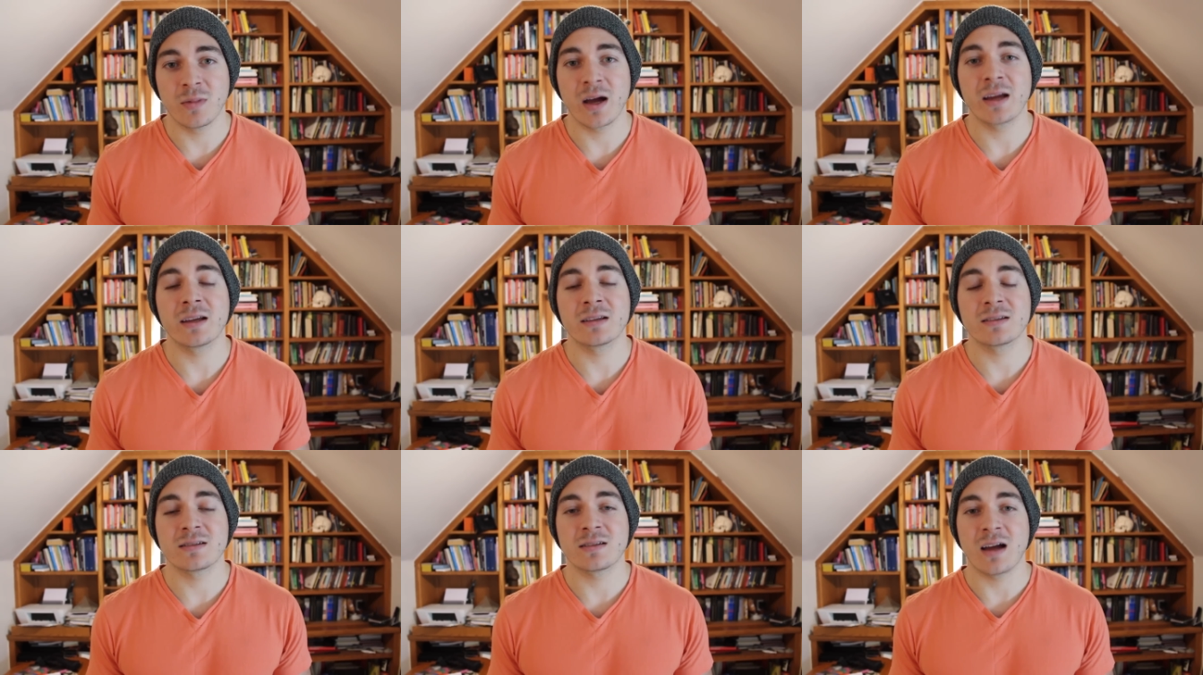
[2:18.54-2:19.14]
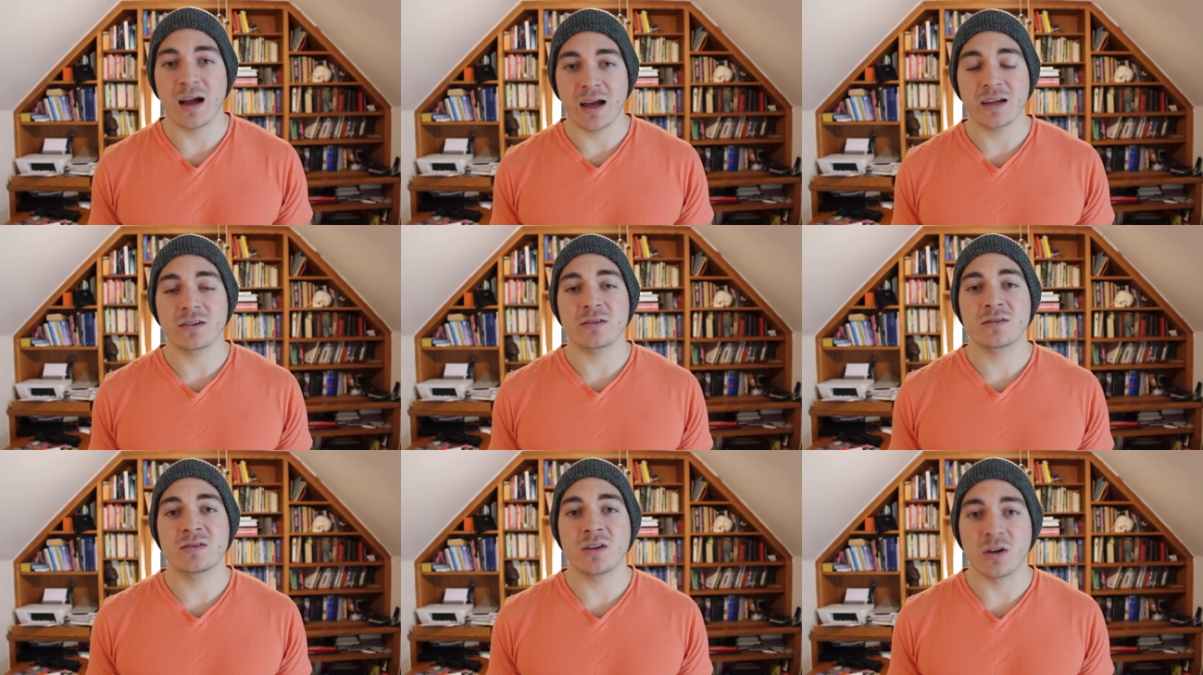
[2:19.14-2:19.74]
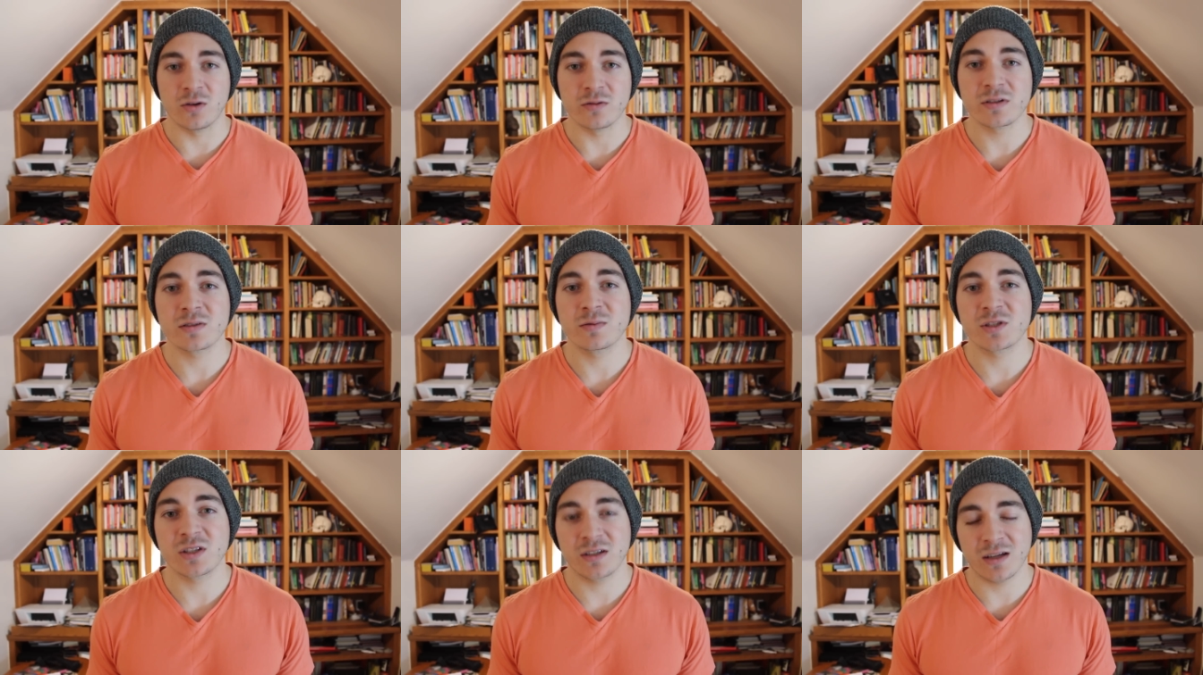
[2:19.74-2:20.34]
my entire
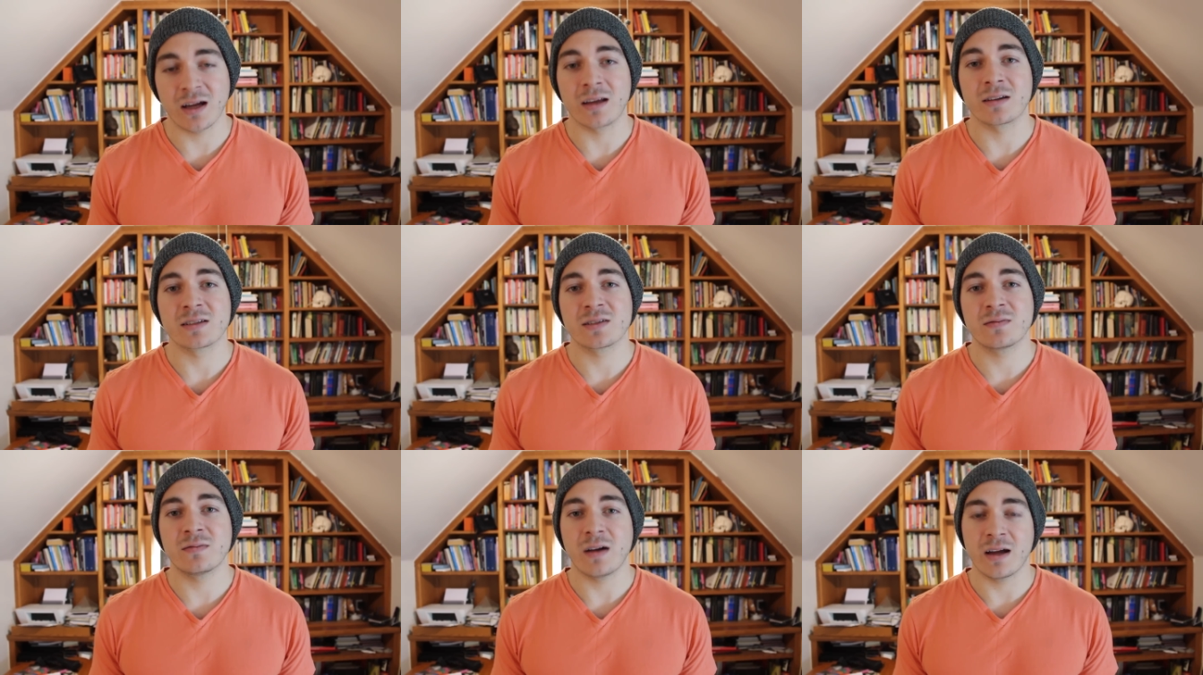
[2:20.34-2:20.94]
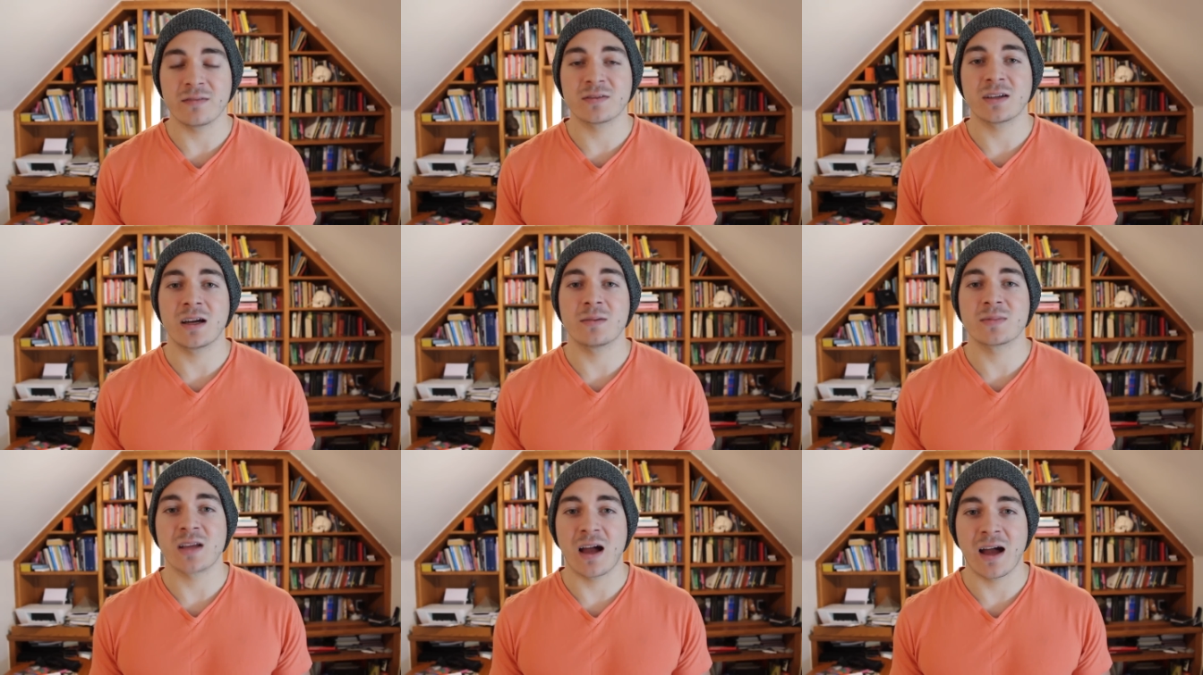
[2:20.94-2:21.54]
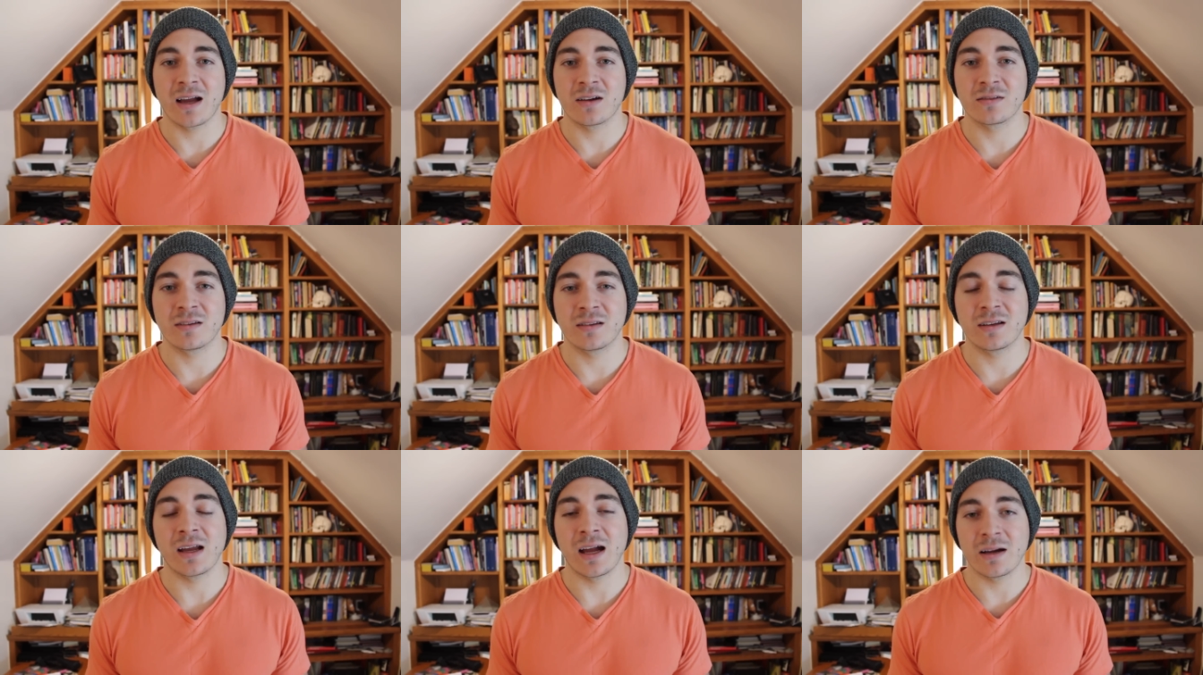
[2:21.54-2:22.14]
dose, which again is 5 times higher
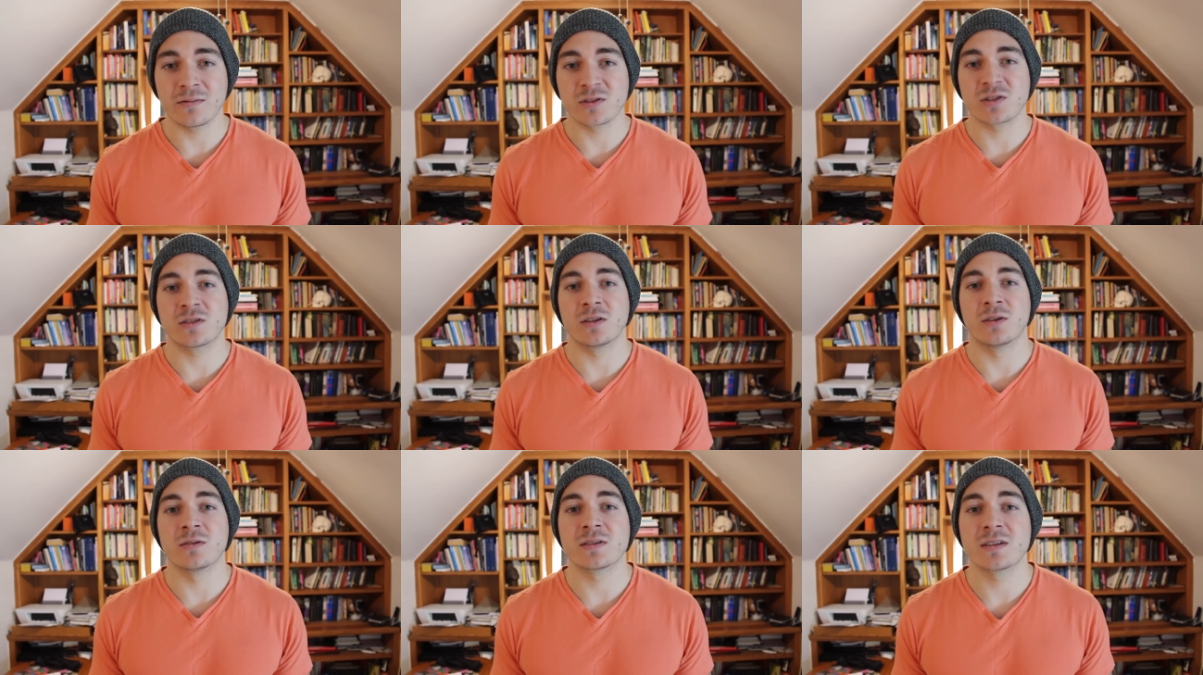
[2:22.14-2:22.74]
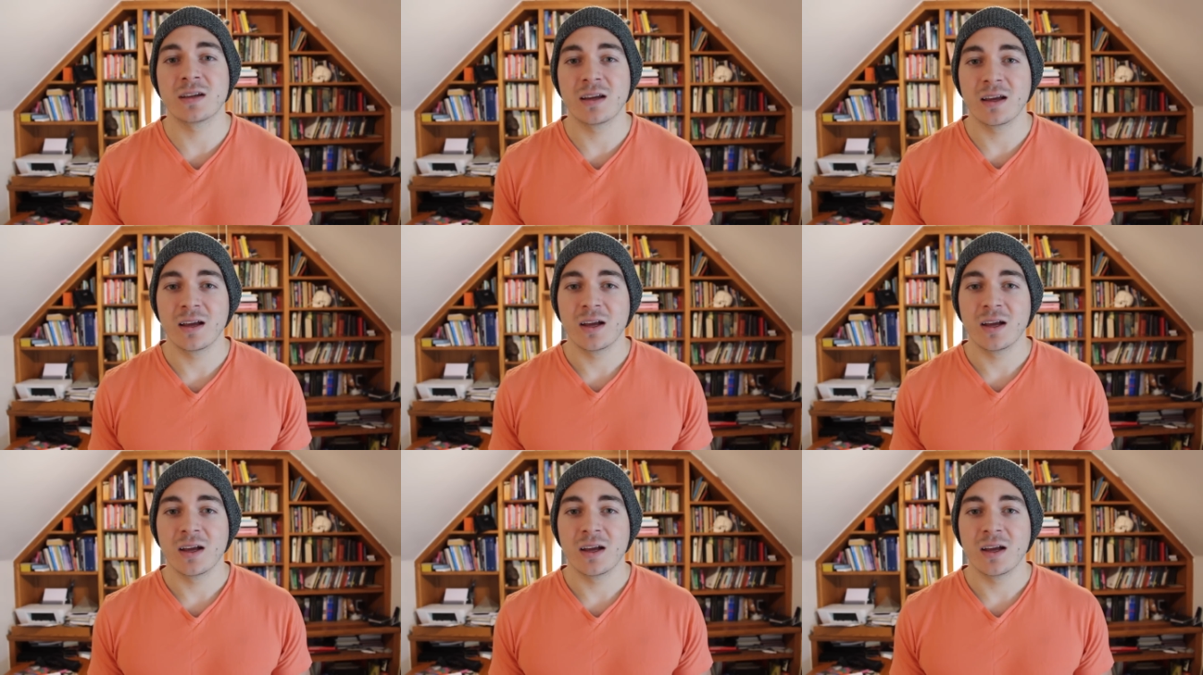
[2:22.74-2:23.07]
than the average dose,